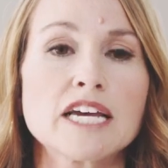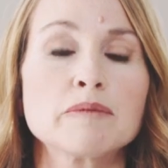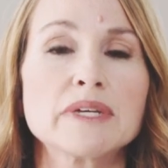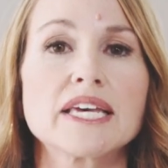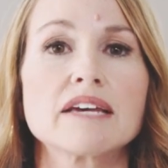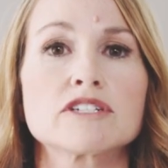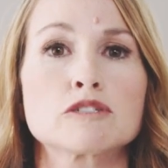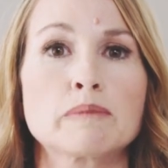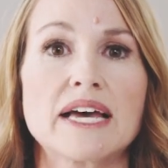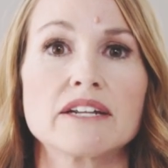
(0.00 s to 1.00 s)
time he gave
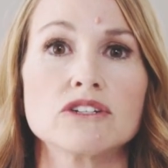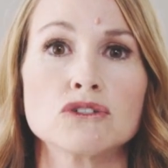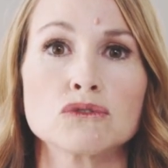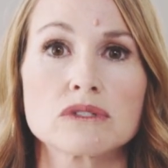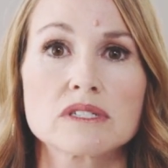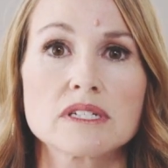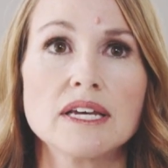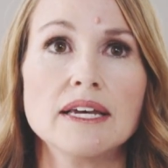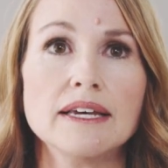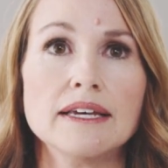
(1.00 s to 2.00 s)
us bad news,
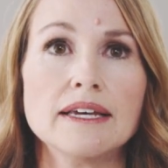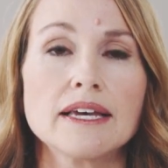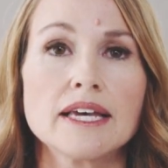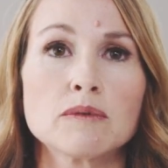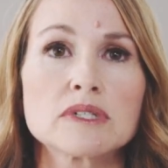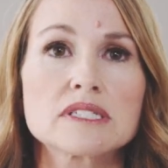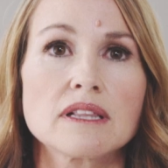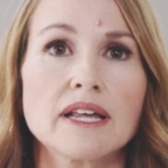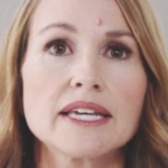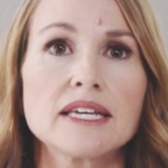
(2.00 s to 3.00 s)
it was
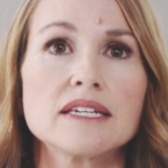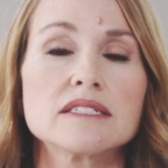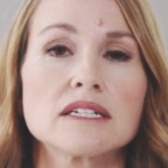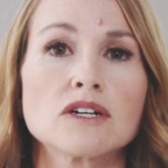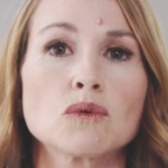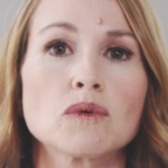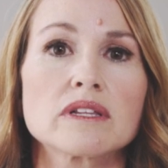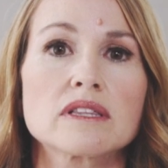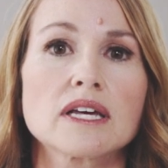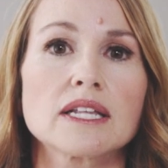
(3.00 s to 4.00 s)
like he did it
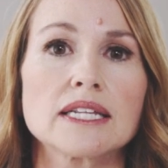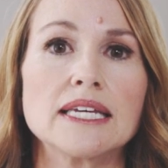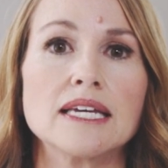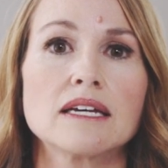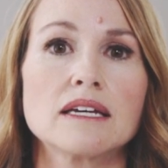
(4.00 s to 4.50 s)
with glee.